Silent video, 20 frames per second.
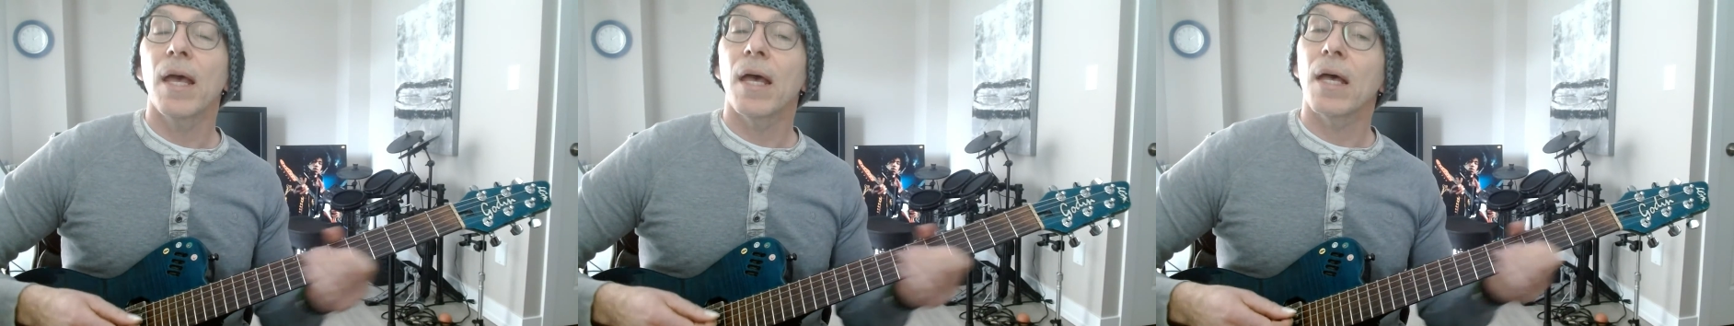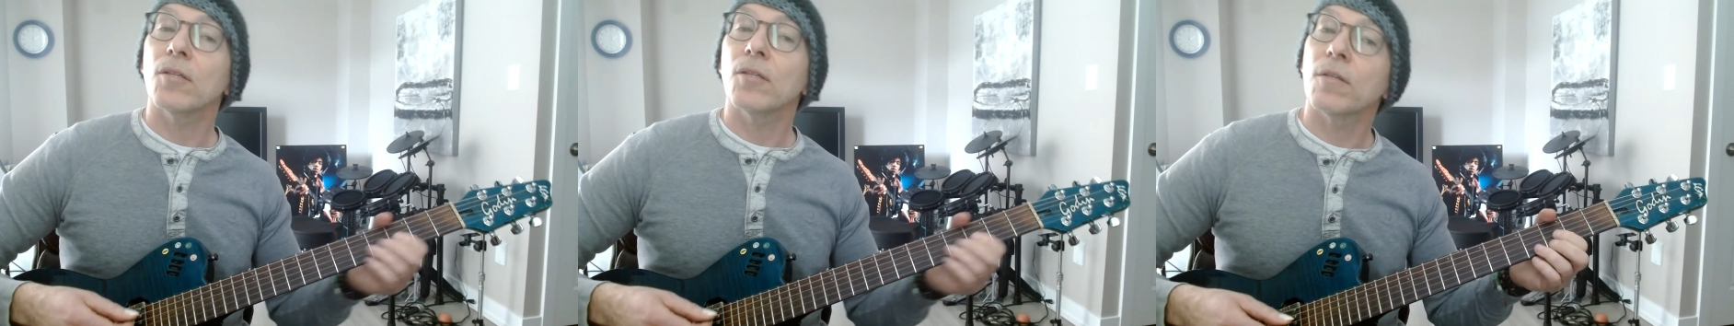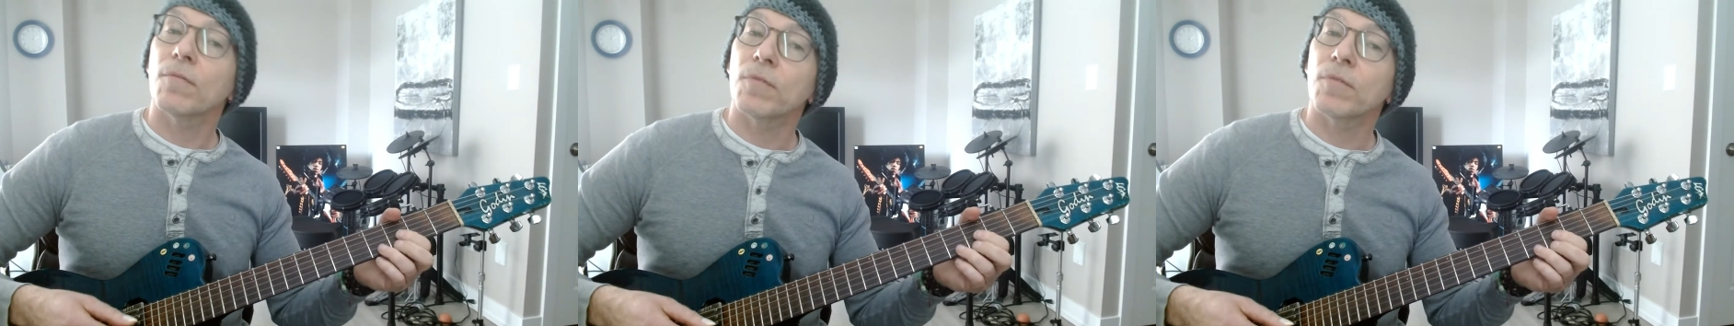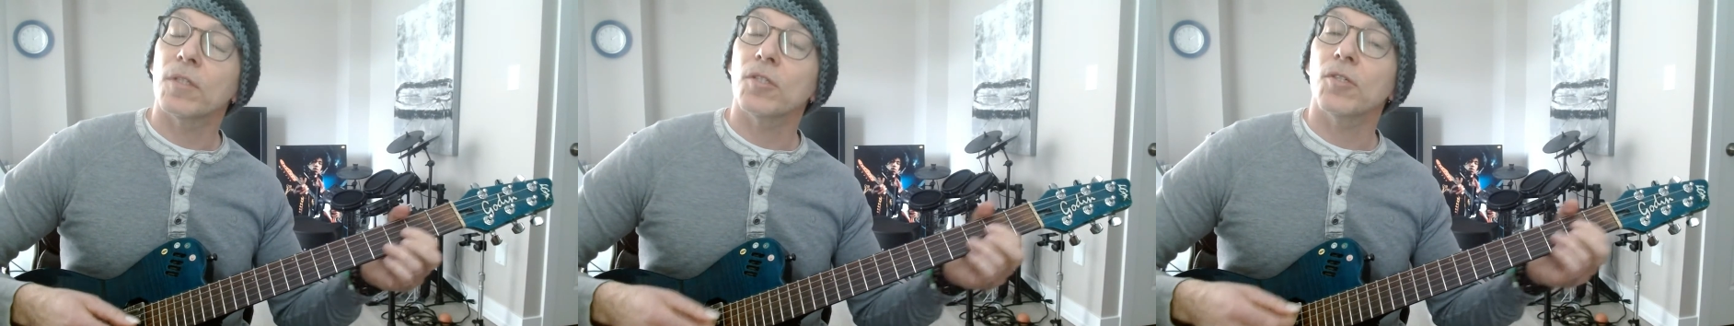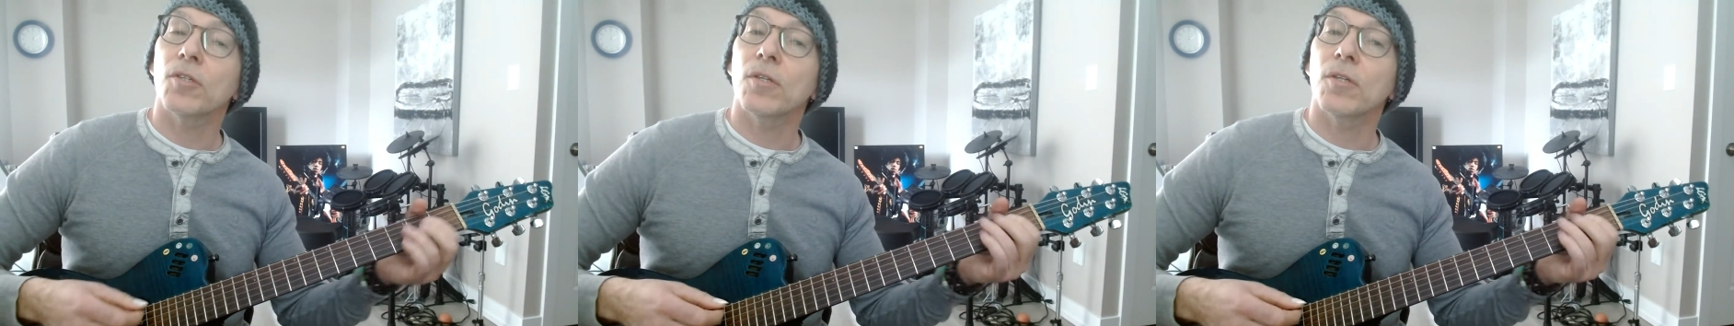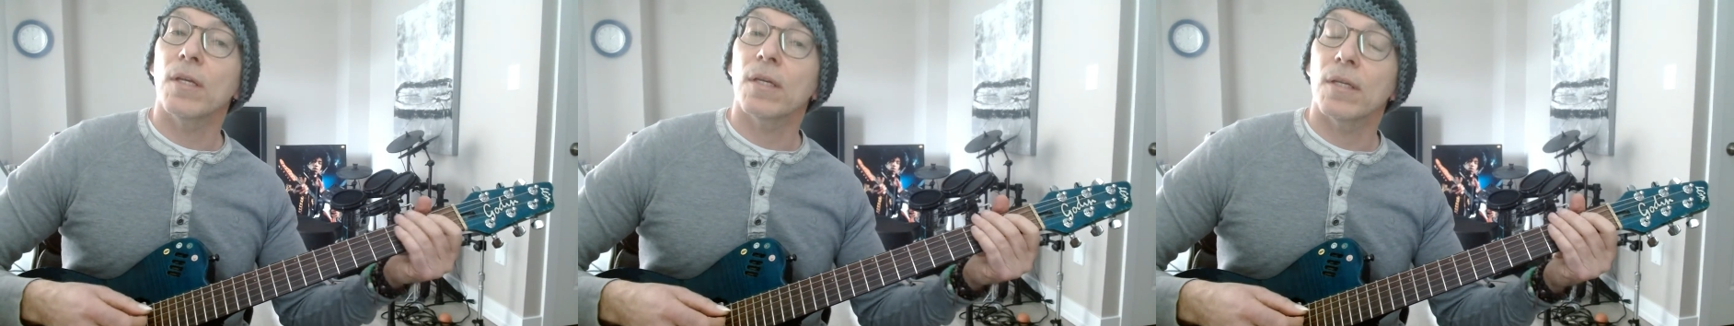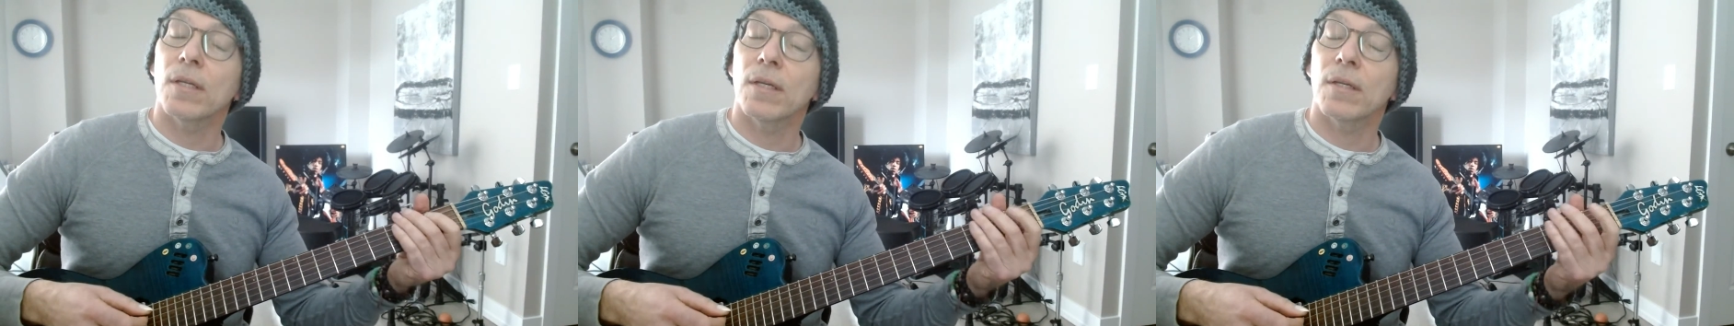as if
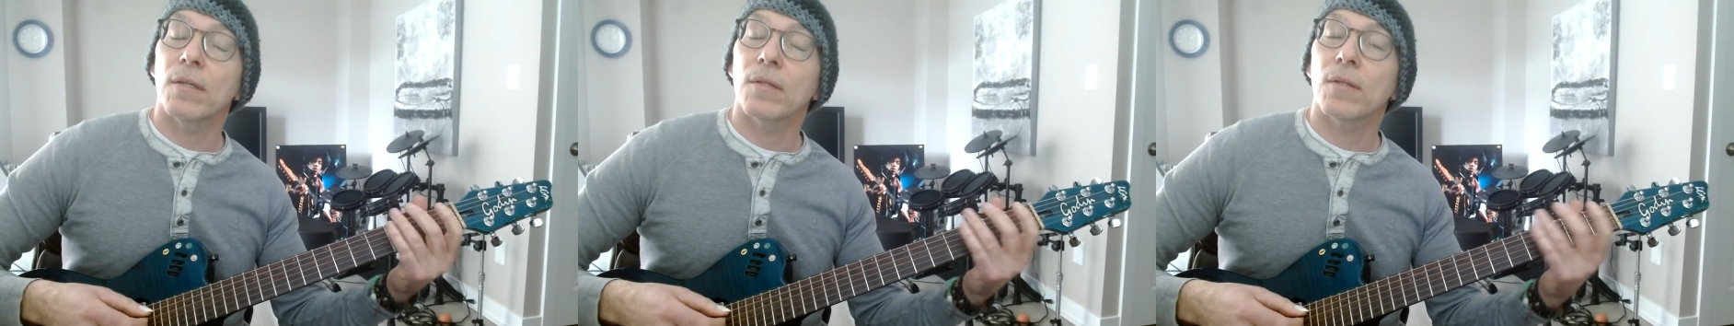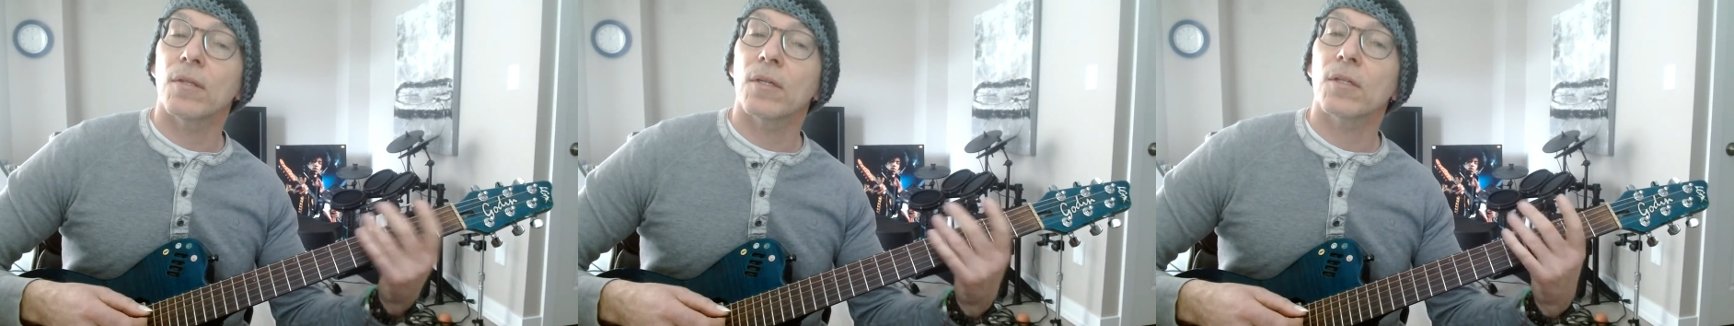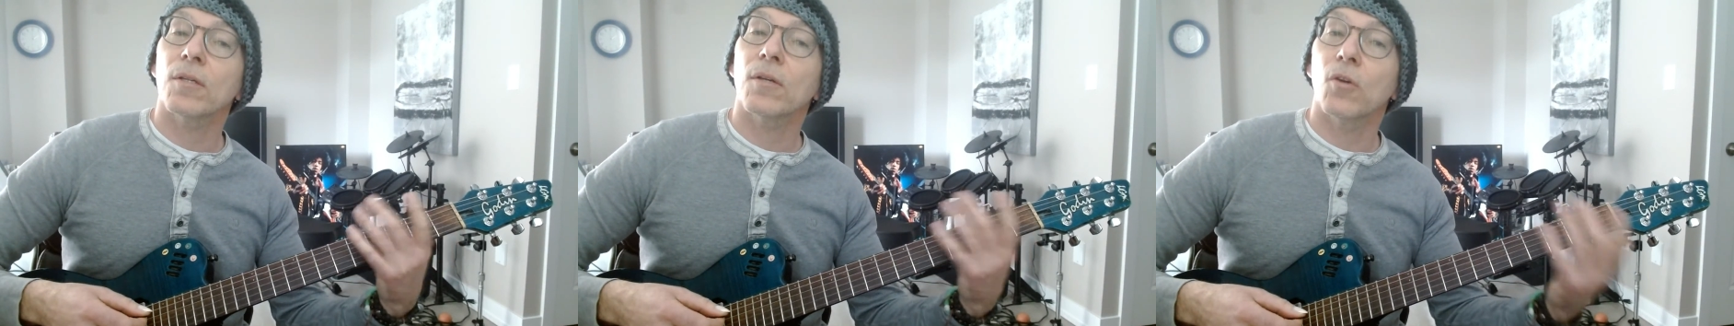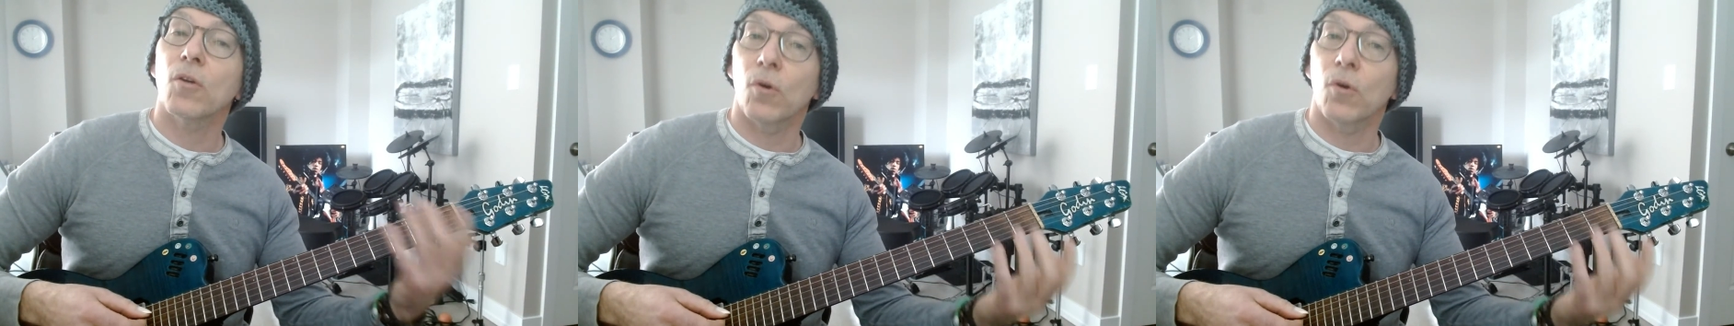the